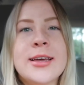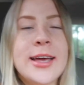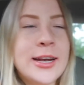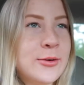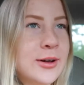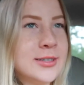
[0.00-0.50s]

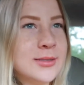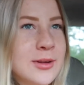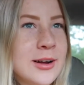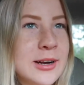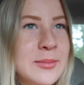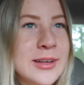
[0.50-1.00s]
Anyways, I'm
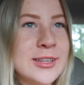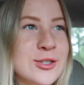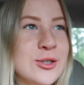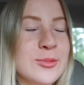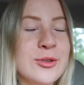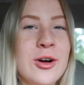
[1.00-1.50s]
not gonna make this
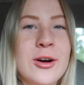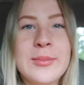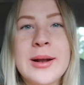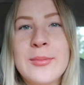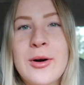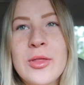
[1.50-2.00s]
super long,
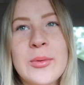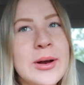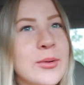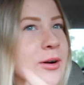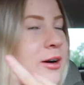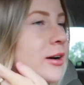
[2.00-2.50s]
but I'm on the way
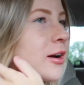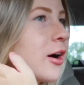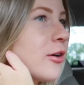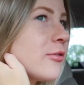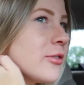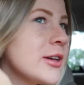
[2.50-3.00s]
to work.
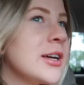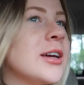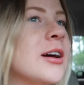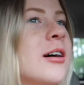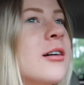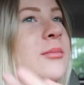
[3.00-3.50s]
Hopefully,
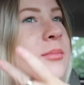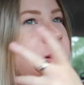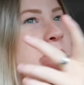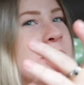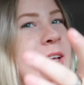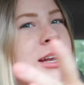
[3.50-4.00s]
um, I
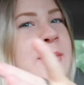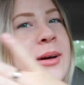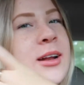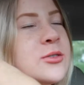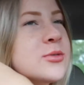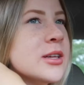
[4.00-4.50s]
don't think
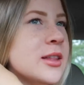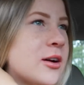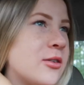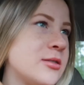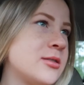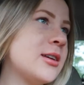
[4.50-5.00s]
anybody's really there
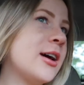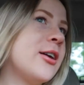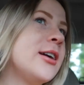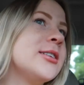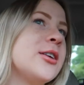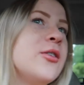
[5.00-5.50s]
on
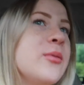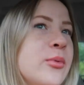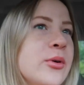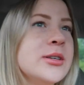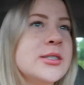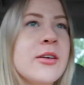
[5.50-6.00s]
Saturdays. I know the
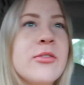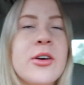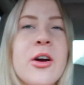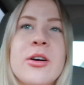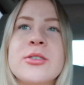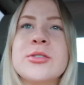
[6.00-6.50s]
boys definitely
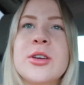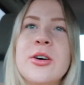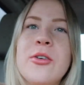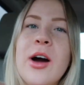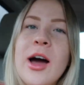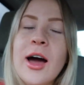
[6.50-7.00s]
aren't,
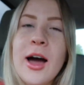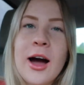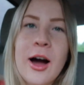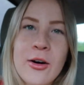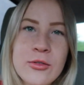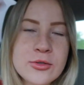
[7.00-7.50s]
so
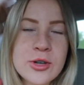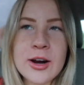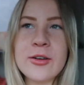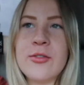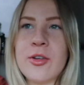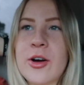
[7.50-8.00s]
I'll try
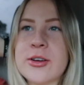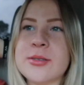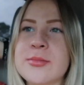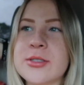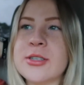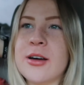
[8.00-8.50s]
to vlog
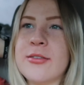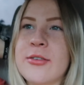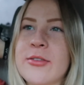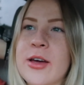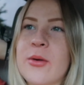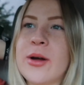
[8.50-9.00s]
some stuff
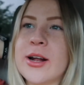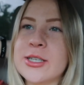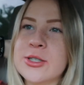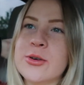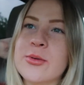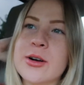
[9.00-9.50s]
of like what I
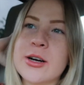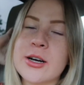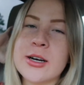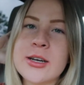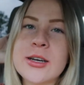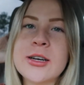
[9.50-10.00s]
do at work